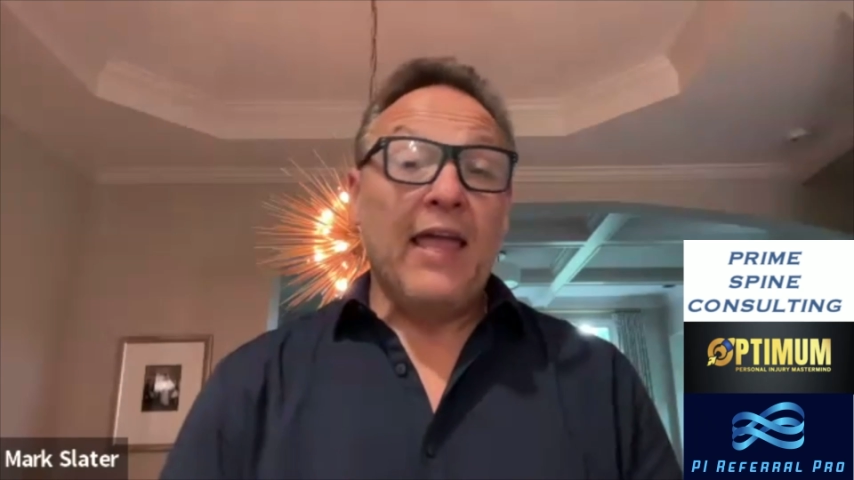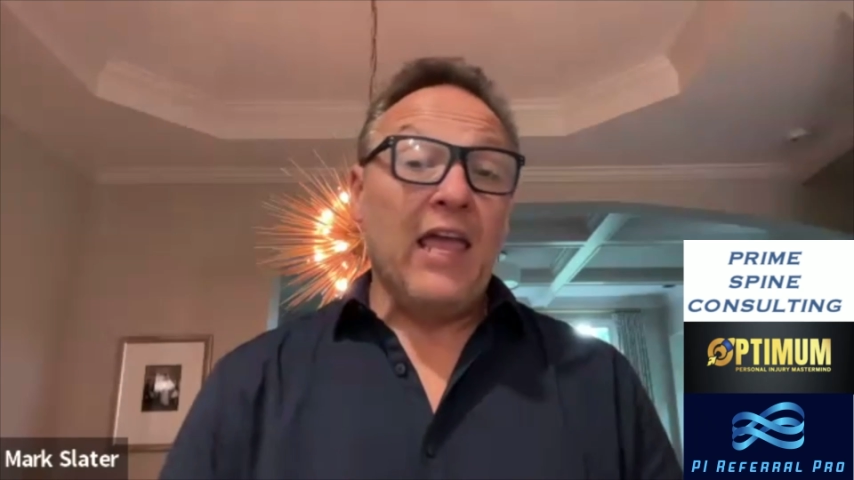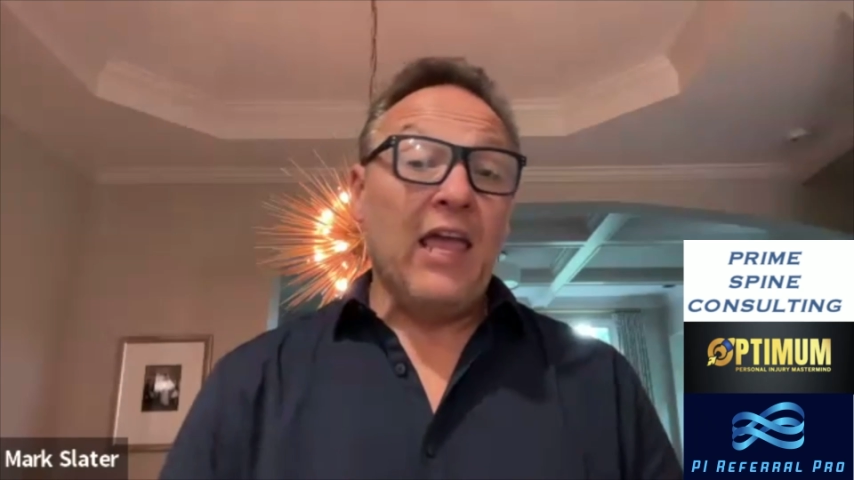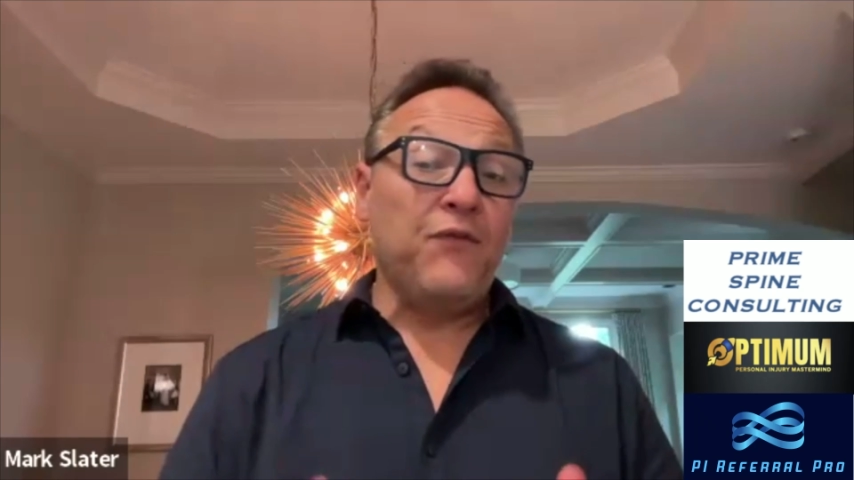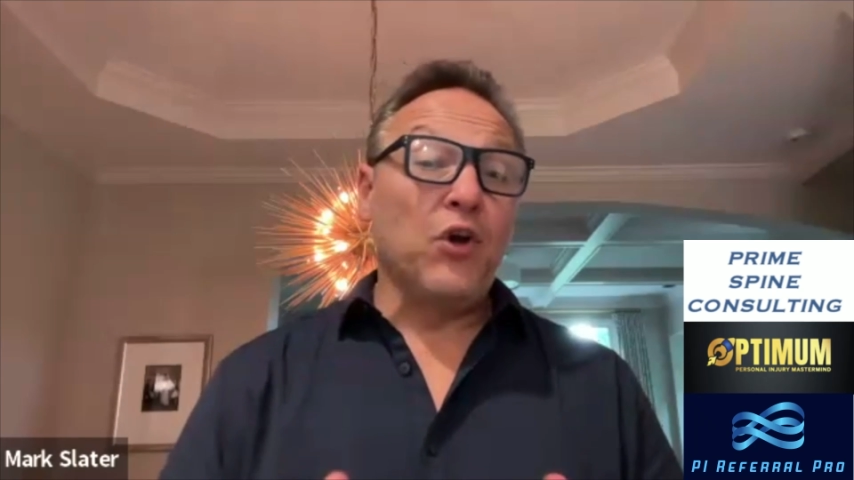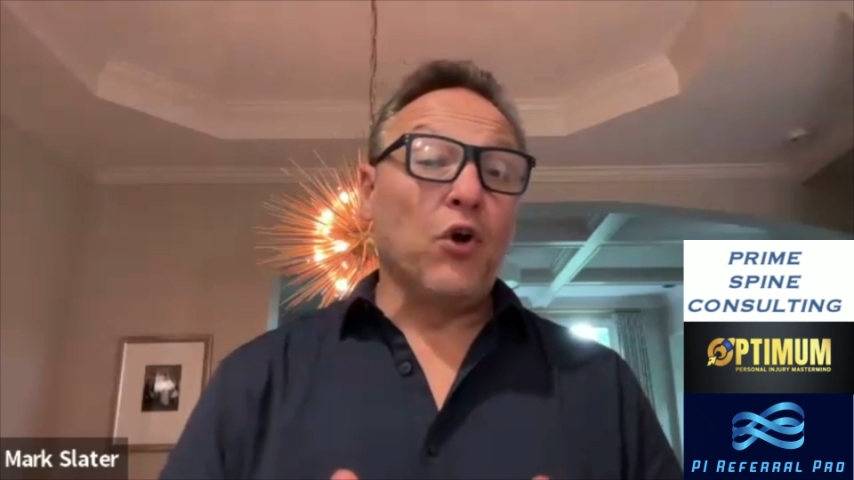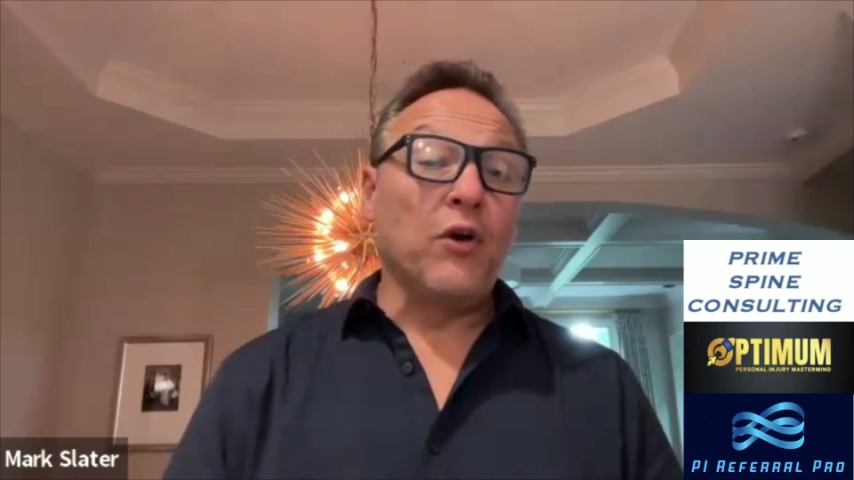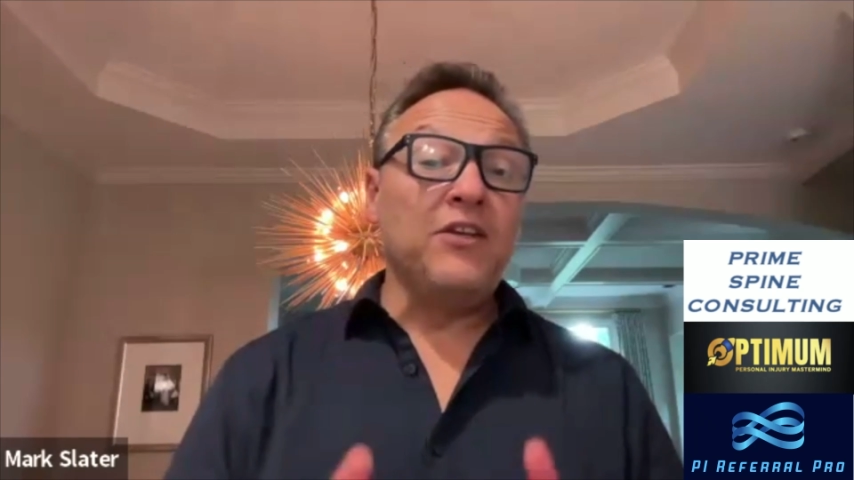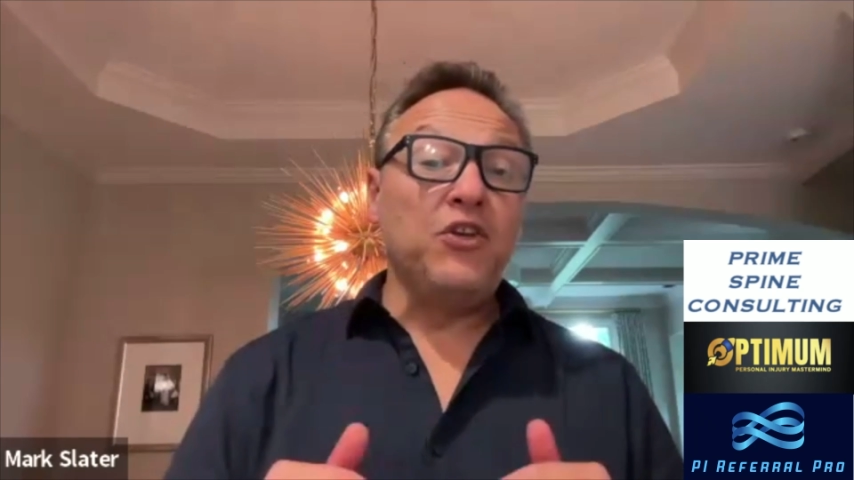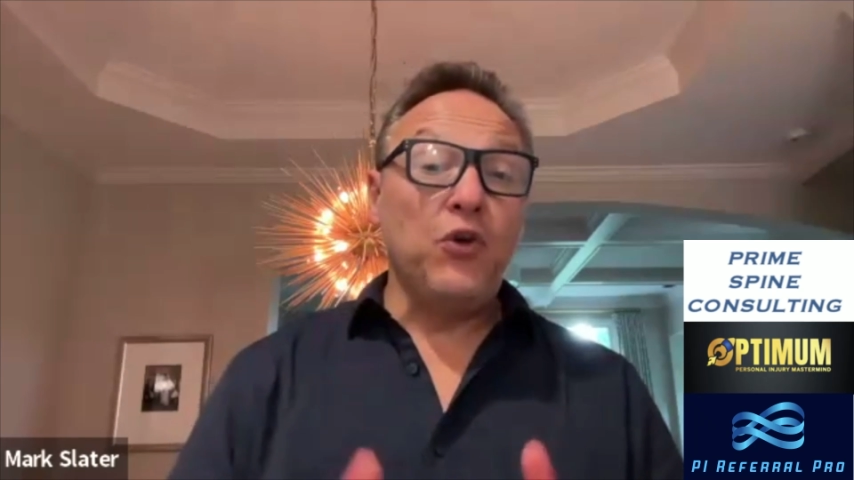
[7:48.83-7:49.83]
If you're
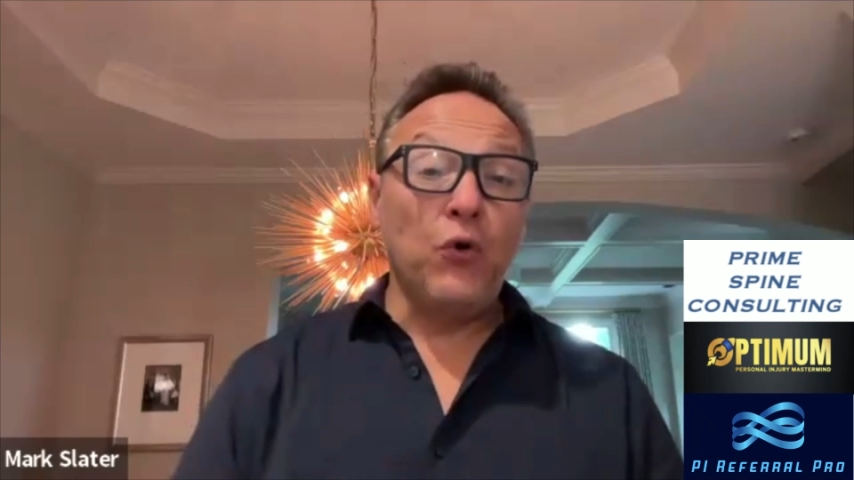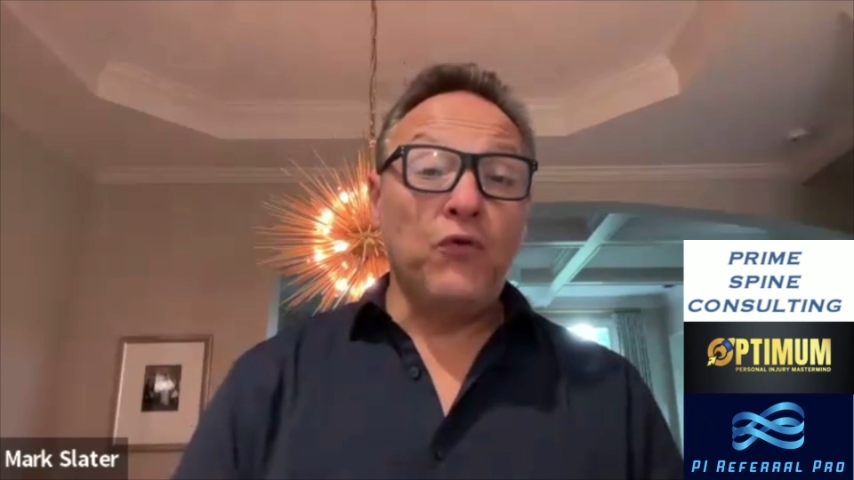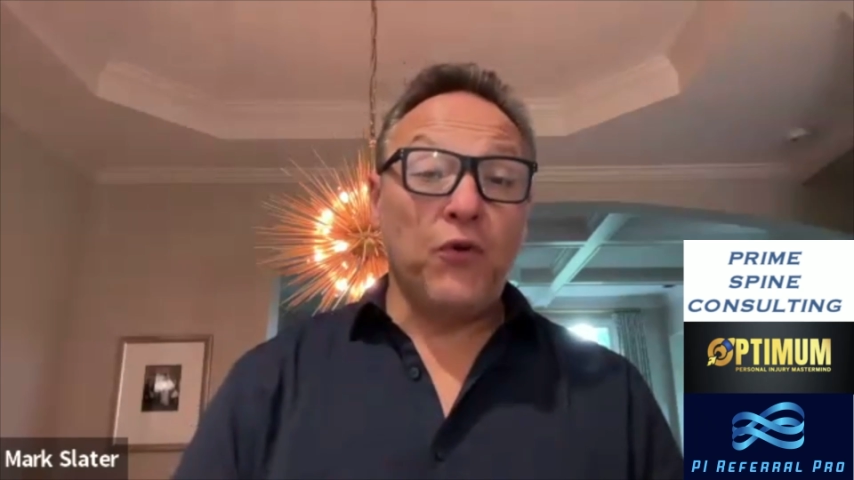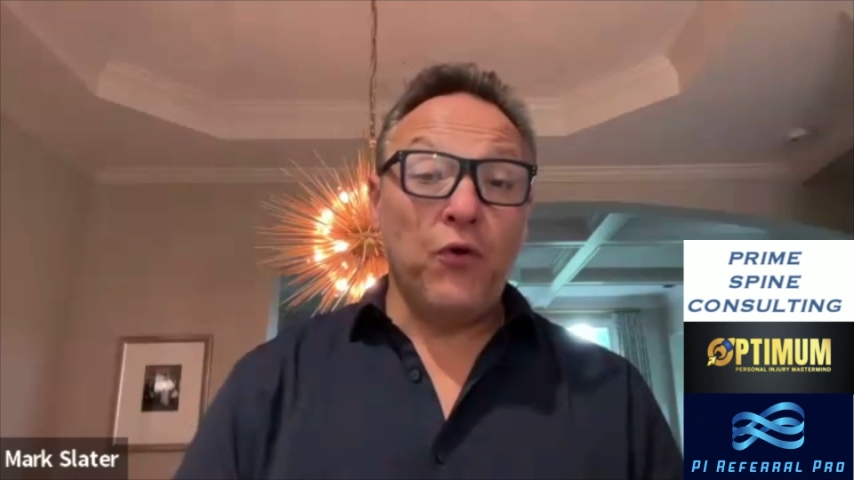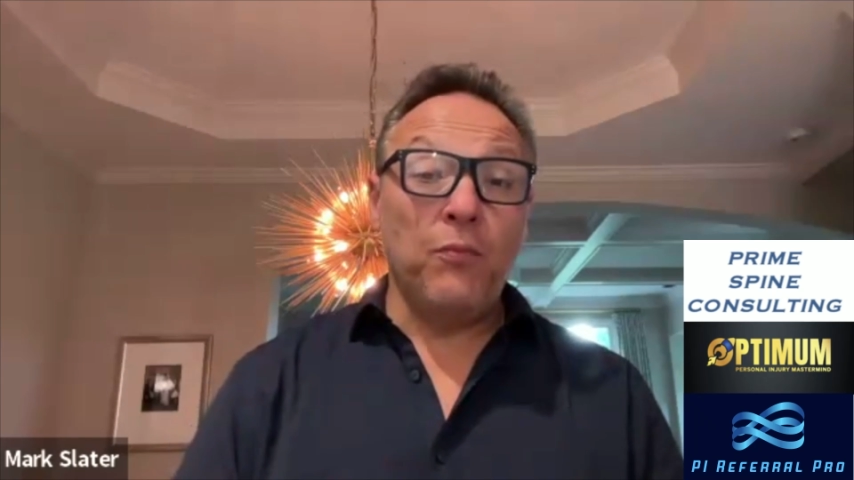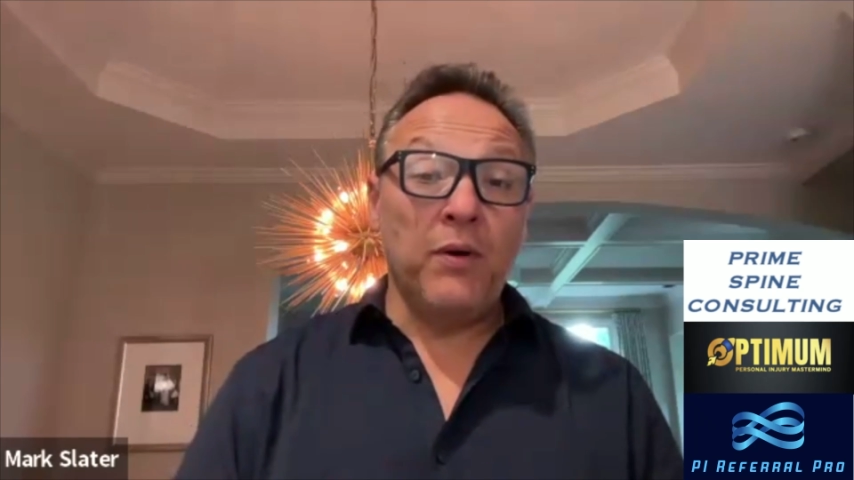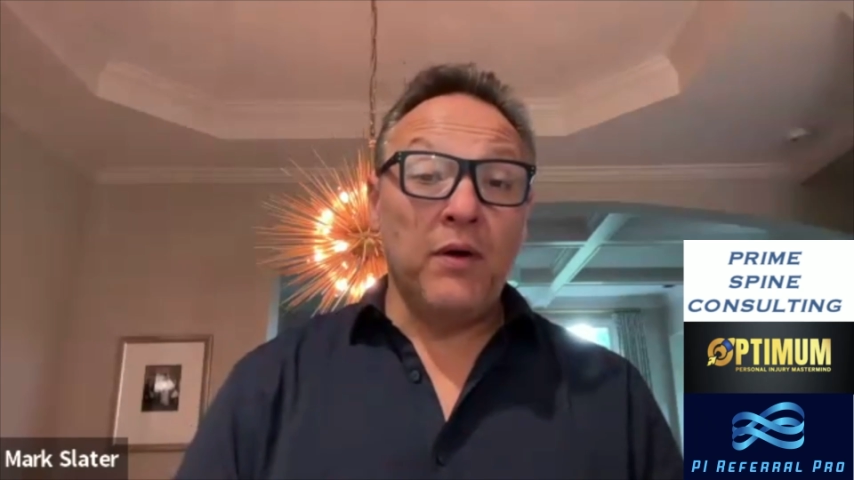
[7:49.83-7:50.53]
in YouTube,